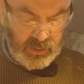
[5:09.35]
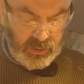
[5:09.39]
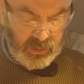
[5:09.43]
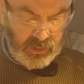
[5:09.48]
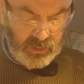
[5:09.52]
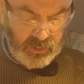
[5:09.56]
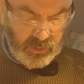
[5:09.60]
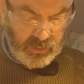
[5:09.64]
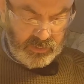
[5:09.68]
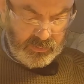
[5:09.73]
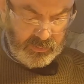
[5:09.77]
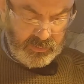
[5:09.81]

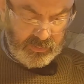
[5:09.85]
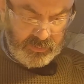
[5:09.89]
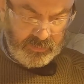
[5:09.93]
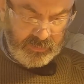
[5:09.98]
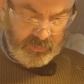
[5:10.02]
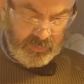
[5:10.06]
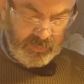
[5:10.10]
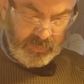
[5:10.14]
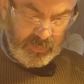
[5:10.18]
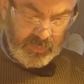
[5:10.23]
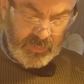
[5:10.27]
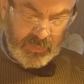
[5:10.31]
not
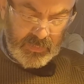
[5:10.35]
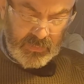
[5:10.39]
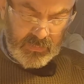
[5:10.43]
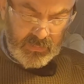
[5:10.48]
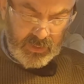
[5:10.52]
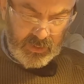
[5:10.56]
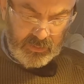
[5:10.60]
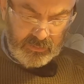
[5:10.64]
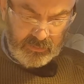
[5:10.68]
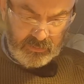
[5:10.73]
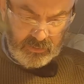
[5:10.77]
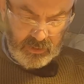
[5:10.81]
going
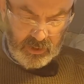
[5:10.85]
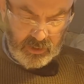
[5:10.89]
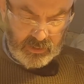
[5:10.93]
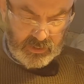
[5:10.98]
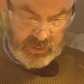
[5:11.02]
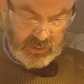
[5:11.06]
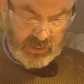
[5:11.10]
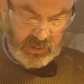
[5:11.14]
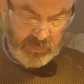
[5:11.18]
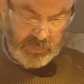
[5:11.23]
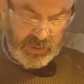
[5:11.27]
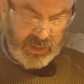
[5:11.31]
to rot,
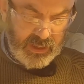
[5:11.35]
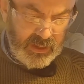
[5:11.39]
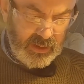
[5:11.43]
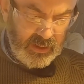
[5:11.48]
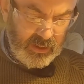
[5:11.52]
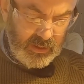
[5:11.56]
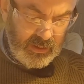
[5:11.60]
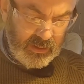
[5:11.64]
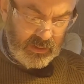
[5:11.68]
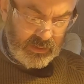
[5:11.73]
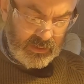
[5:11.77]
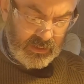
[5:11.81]
something
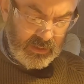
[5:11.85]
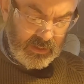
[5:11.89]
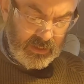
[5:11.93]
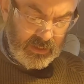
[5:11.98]
inert,